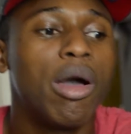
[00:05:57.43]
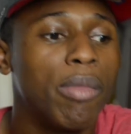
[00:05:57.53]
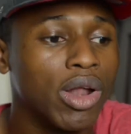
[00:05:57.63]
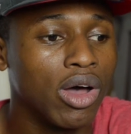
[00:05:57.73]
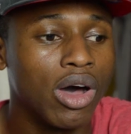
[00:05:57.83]

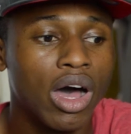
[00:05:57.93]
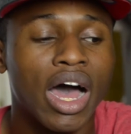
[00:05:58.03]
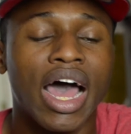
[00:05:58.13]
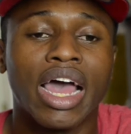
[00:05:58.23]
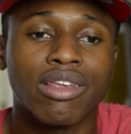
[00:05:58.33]
But
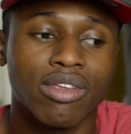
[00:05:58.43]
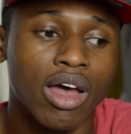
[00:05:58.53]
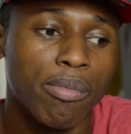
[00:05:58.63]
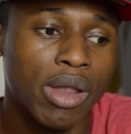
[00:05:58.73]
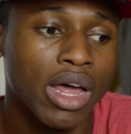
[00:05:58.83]
I
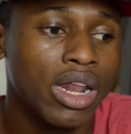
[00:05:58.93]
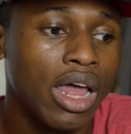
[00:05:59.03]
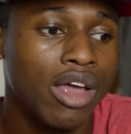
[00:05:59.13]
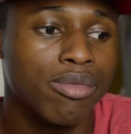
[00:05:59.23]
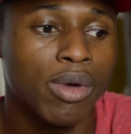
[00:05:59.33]
politely
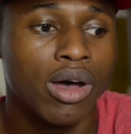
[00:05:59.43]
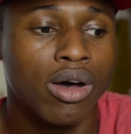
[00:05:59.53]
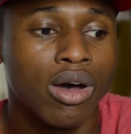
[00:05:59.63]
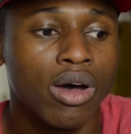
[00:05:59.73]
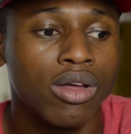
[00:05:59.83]
asked my
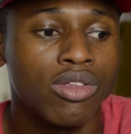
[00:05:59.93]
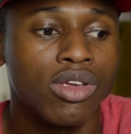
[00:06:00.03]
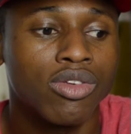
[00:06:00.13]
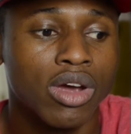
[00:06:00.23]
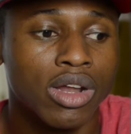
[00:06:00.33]

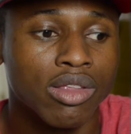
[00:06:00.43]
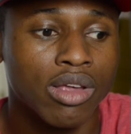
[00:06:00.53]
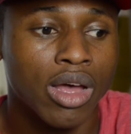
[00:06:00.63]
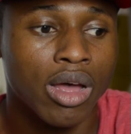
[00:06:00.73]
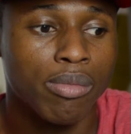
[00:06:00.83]
teacher at the
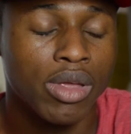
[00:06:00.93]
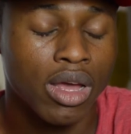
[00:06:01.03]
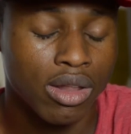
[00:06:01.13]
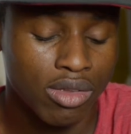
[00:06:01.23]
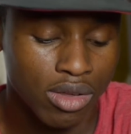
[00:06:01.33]
time,
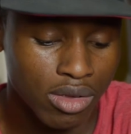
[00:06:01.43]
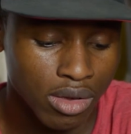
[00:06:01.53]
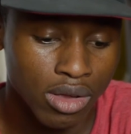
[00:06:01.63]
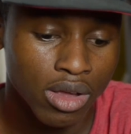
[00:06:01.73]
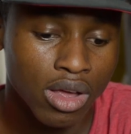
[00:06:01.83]
piano teacher,